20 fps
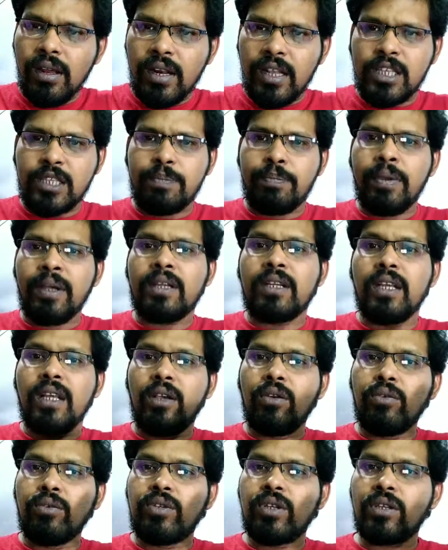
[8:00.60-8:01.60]
respect
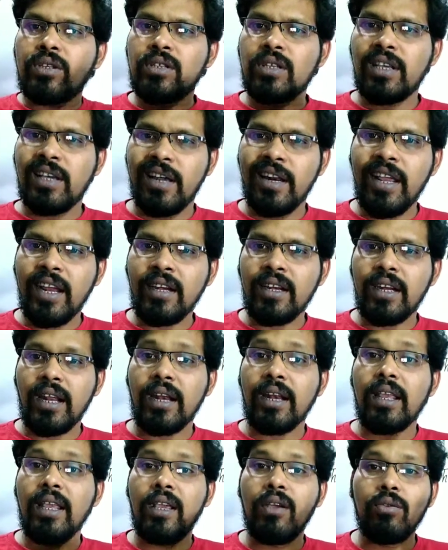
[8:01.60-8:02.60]
you just create
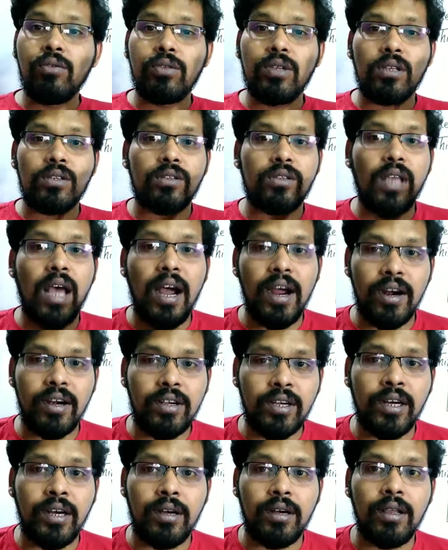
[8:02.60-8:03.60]
and you just
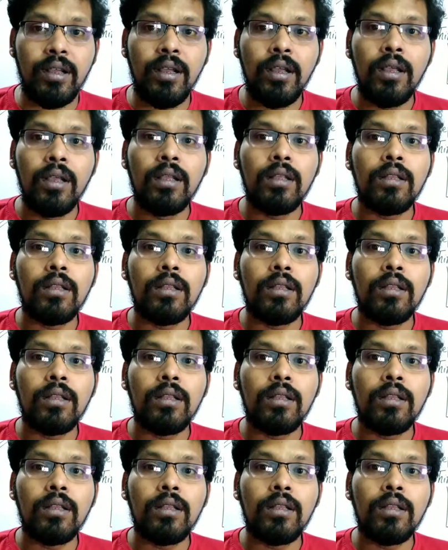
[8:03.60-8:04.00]
utter